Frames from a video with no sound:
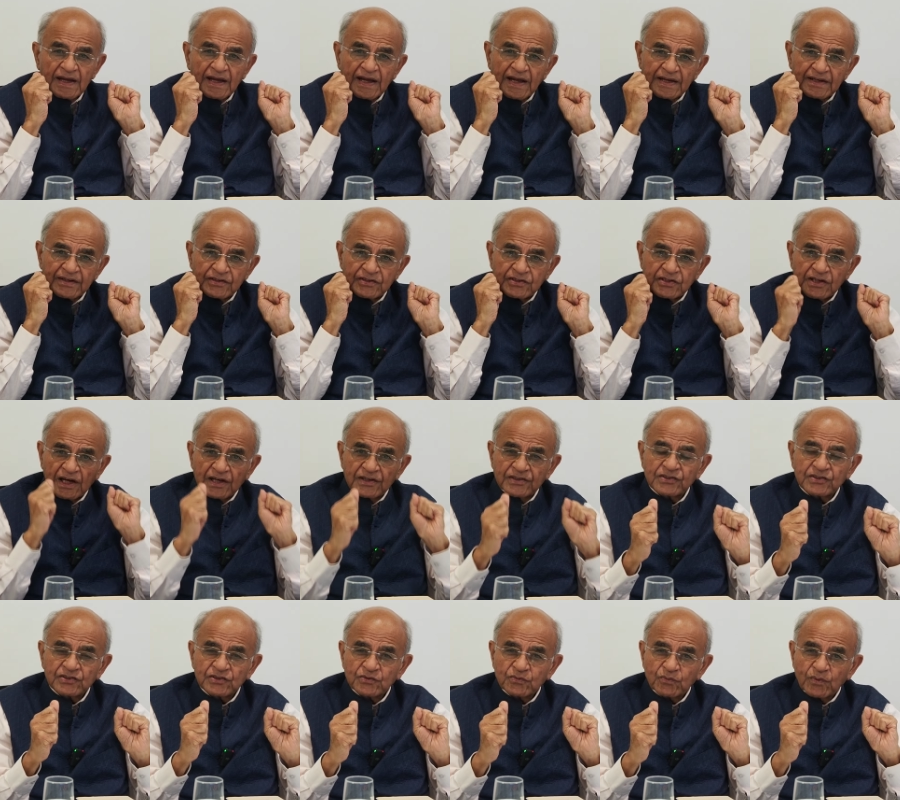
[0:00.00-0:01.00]
And
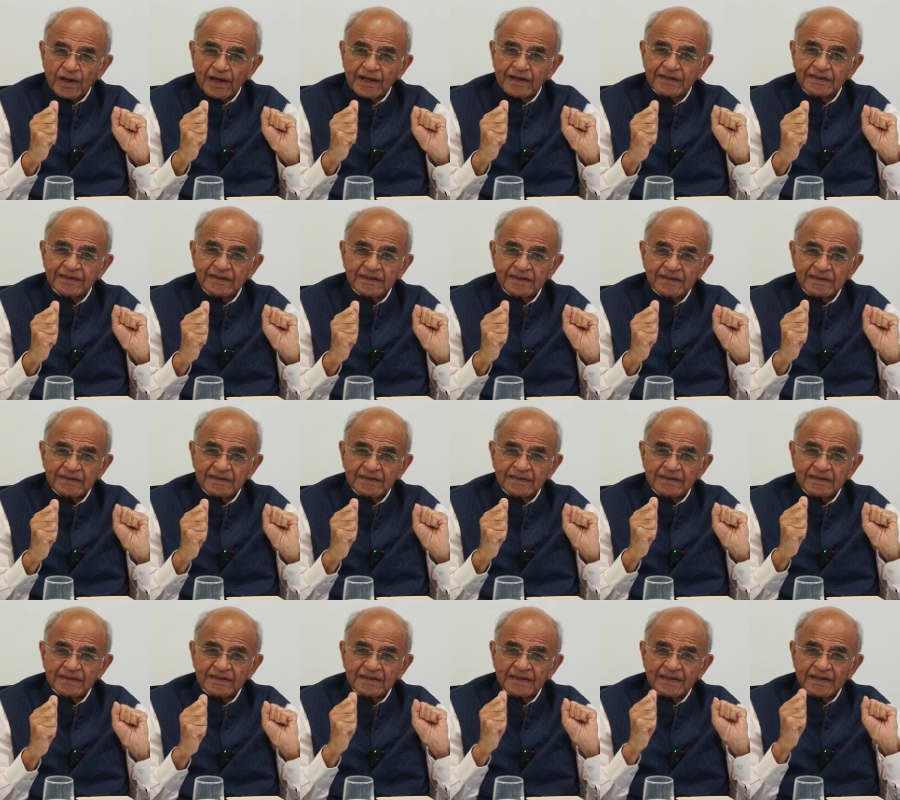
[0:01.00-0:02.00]
just when
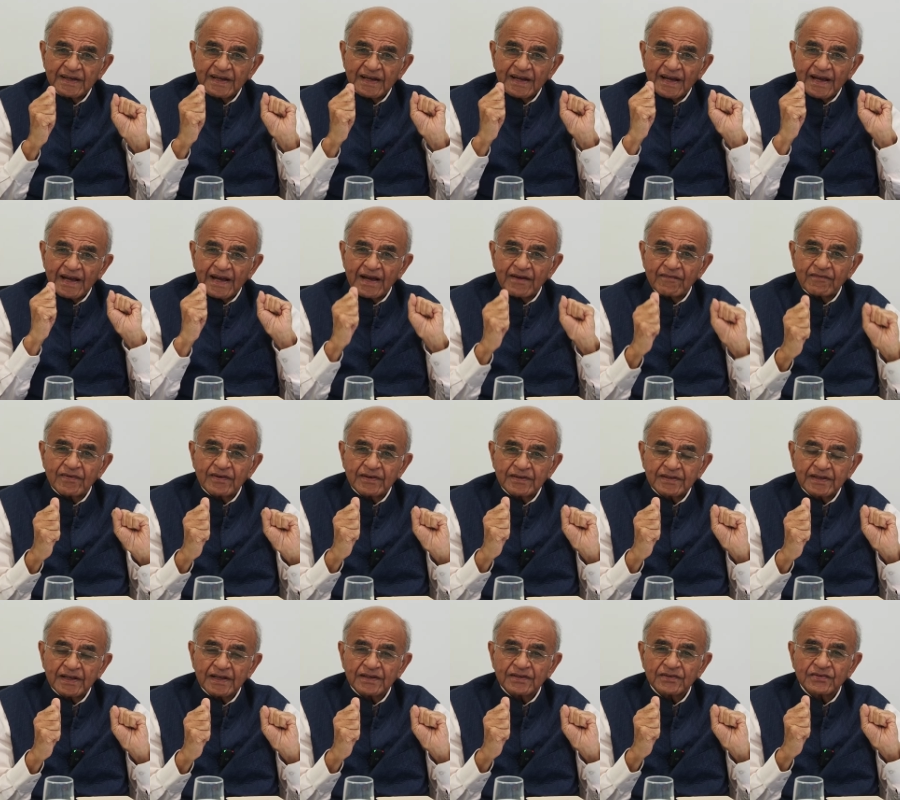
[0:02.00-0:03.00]

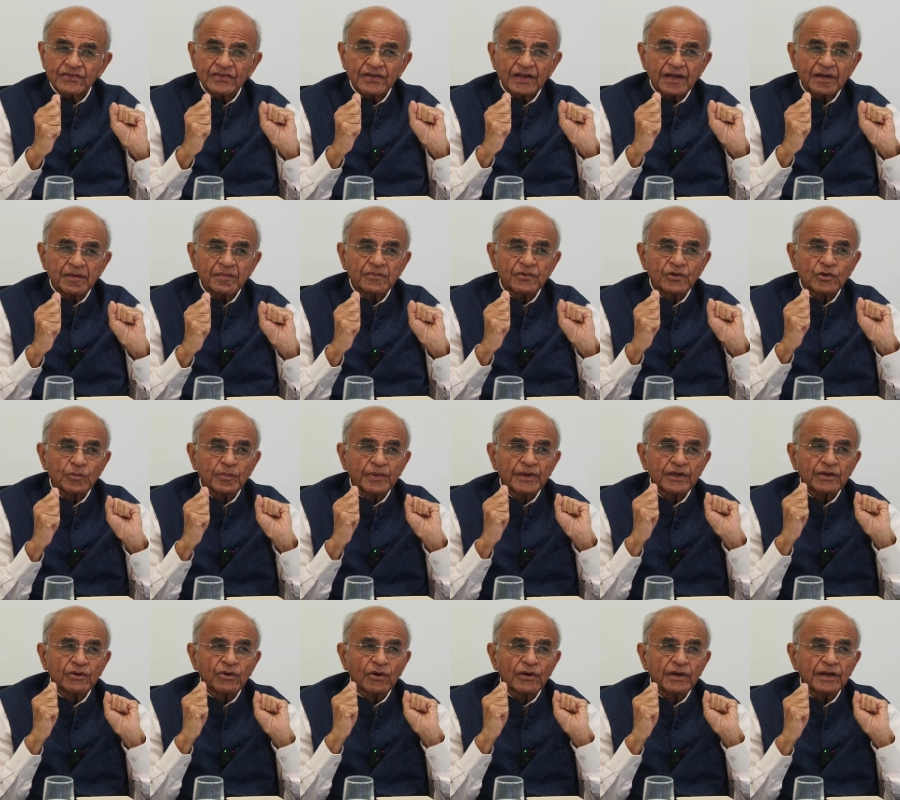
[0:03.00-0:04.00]
everything seemed to be
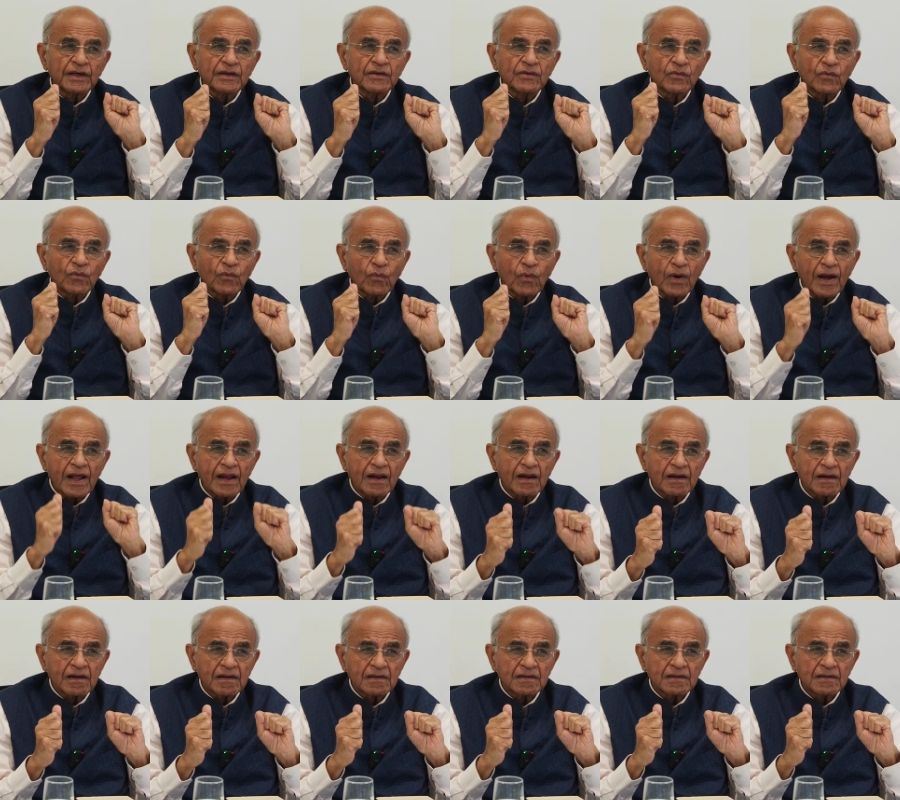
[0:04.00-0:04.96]
going well,